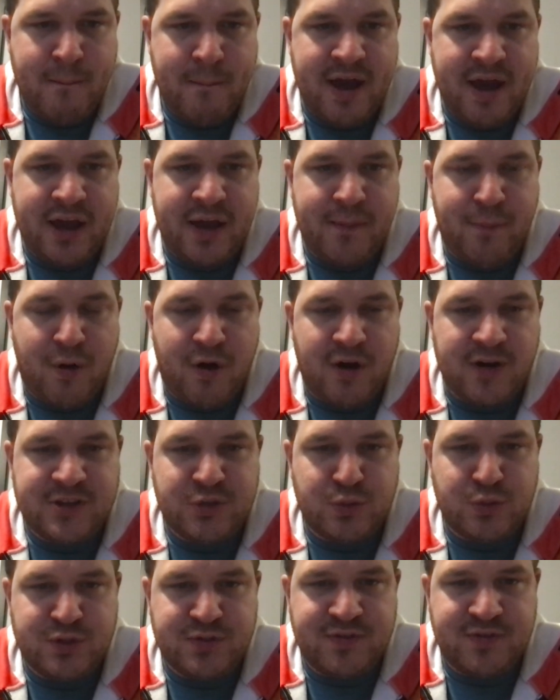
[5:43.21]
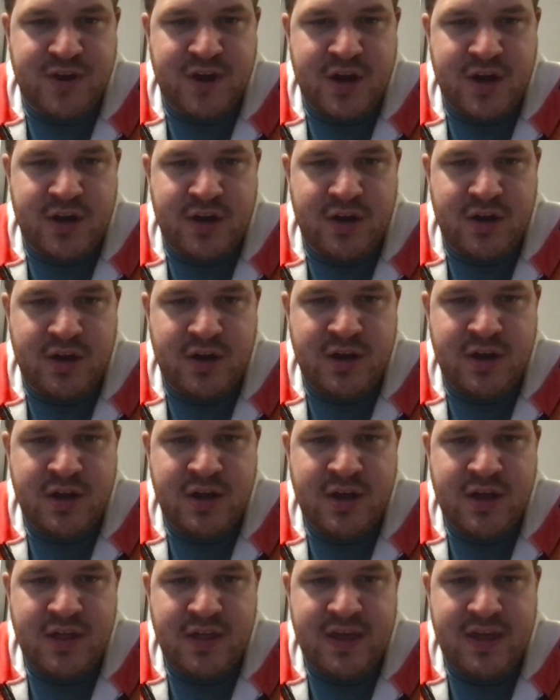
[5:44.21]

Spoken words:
Micah Parsons was very good.